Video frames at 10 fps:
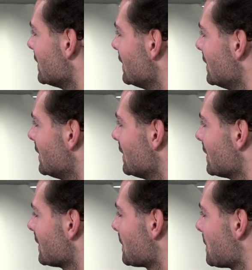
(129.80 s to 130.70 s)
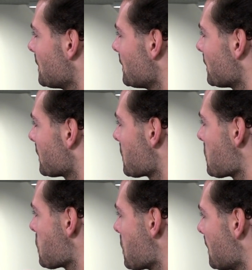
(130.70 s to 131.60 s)

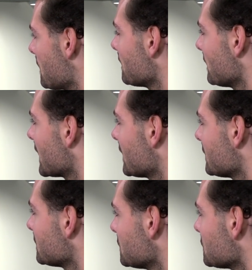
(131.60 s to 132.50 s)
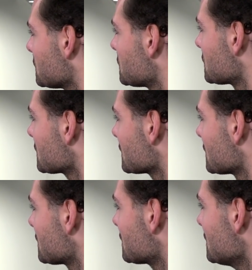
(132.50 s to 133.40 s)

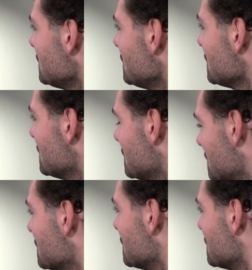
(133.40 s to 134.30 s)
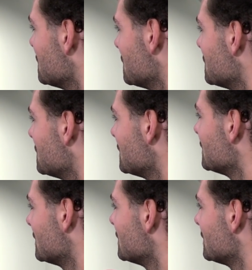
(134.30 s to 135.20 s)

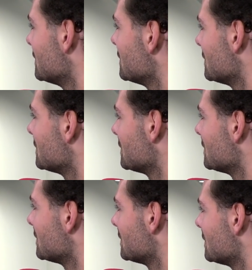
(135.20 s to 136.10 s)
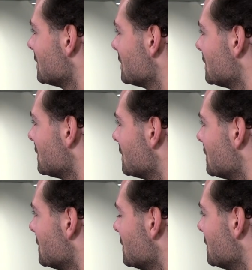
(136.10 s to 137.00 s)

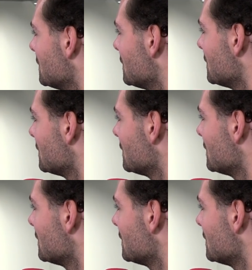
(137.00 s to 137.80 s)
No words are spoken by the person on screen.